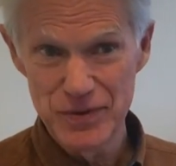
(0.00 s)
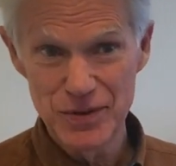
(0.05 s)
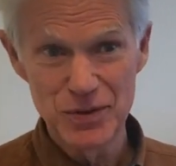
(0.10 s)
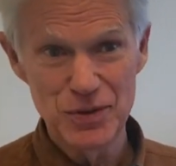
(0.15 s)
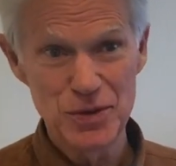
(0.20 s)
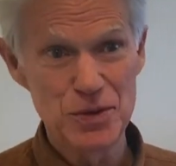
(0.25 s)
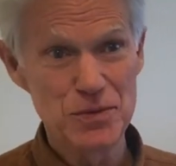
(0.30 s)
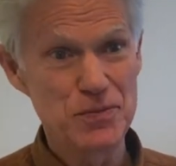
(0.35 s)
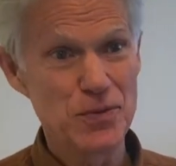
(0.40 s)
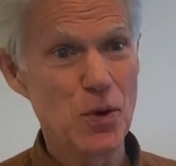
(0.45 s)

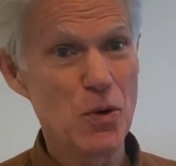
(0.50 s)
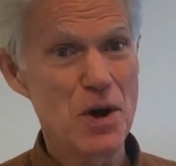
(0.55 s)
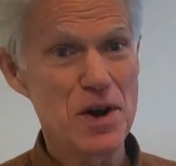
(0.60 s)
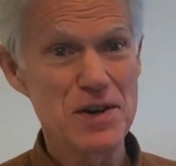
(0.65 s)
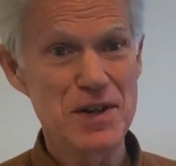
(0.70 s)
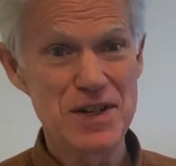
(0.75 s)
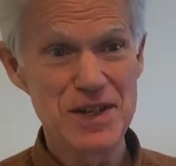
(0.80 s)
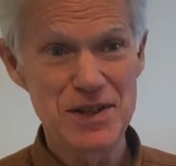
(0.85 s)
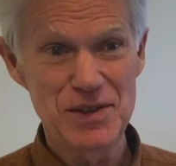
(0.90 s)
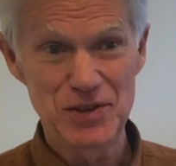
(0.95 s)
to
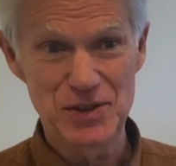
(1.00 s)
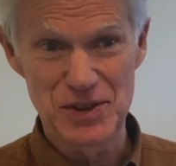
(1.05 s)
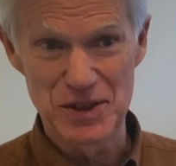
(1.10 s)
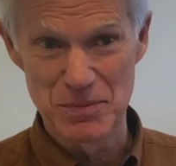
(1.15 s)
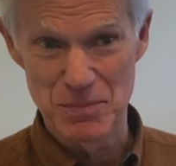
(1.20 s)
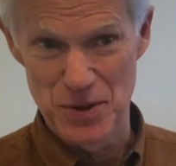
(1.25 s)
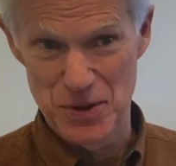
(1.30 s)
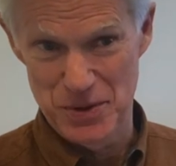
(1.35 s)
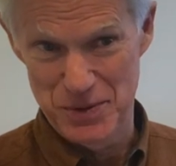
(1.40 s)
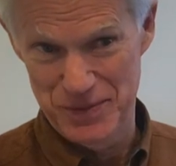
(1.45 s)

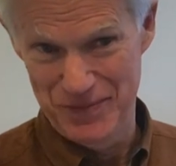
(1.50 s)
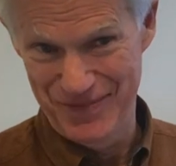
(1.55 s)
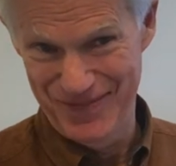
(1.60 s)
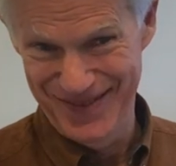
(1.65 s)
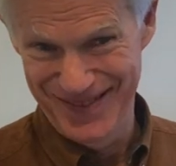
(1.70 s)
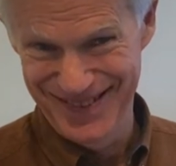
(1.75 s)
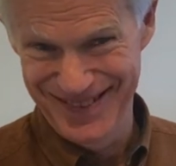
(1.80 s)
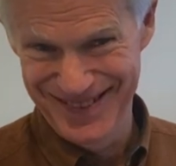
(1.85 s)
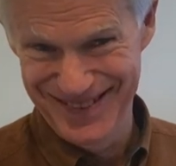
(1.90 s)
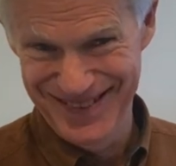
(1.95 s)
fortissimo.
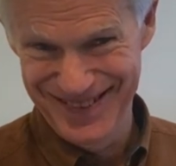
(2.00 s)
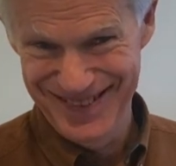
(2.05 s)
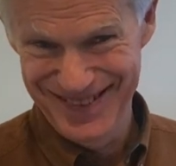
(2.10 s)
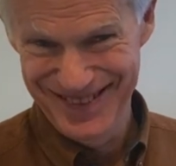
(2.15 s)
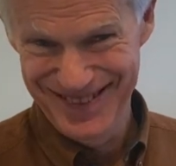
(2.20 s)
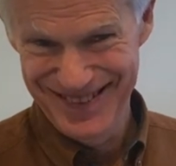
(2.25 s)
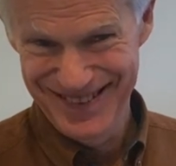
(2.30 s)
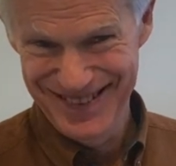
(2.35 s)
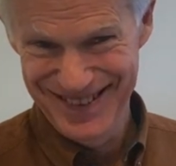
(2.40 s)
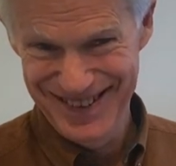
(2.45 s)

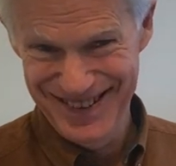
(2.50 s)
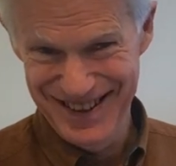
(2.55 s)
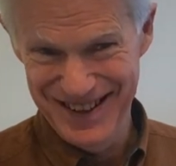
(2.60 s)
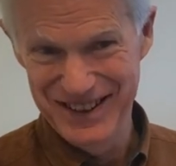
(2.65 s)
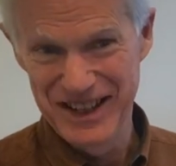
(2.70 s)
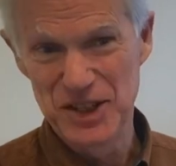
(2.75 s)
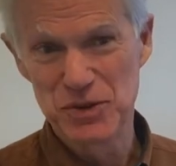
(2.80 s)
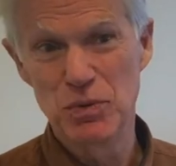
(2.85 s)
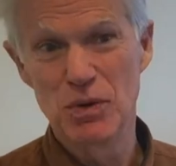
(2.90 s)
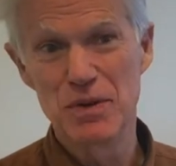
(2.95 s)
And
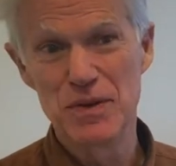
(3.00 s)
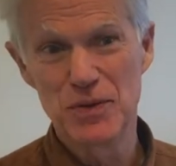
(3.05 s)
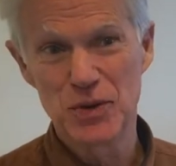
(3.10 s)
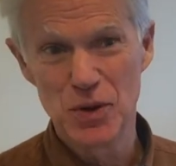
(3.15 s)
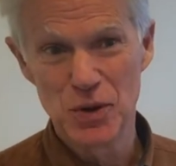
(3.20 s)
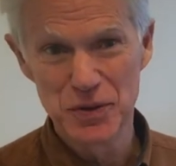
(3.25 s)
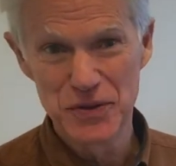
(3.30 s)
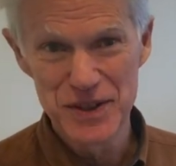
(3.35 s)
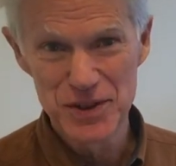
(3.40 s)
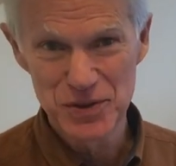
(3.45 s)
that's what we've
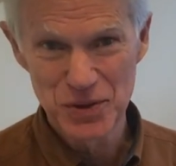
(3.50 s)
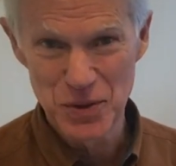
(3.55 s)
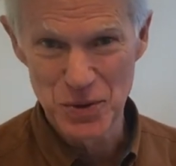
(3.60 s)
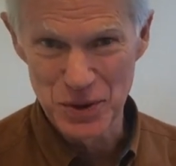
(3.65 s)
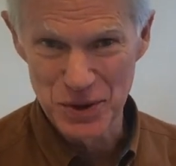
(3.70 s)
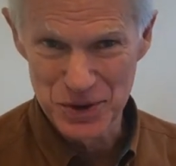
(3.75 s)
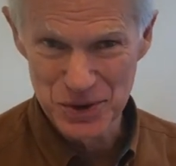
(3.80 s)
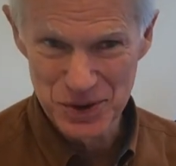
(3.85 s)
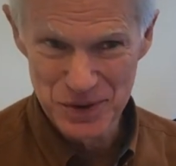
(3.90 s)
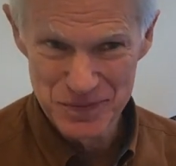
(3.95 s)
called this
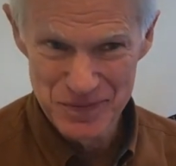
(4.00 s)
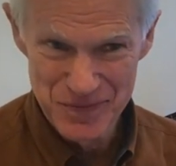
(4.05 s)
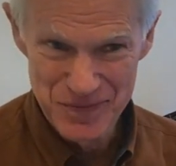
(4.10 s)
course.